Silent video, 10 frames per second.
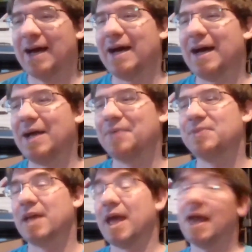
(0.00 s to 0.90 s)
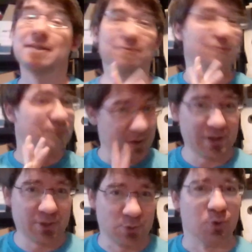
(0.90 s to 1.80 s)
And it's
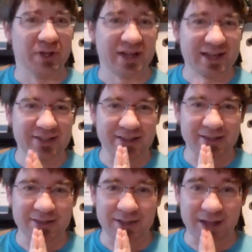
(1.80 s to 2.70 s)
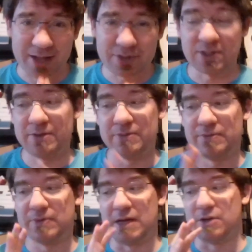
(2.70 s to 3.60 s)
very cool. It has lots
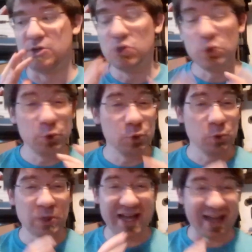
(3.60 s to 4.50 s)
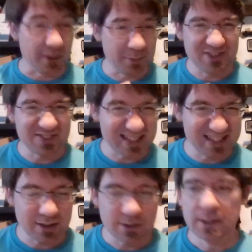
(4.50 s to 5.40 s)
of new elements
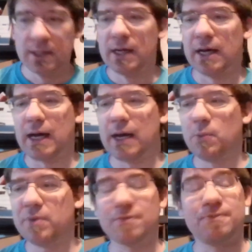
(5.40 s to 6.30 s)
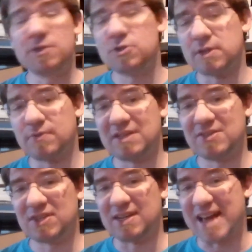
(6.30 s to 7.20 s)
in it. And one of the features of it
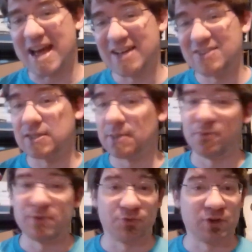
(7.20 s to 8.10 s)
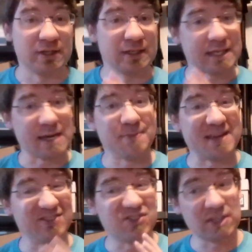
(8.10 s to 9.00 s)
is that it has a number of different
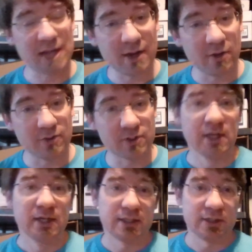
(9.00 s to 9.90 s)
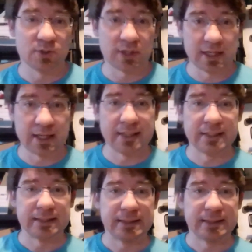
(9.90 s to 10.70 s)
campaign styles that you can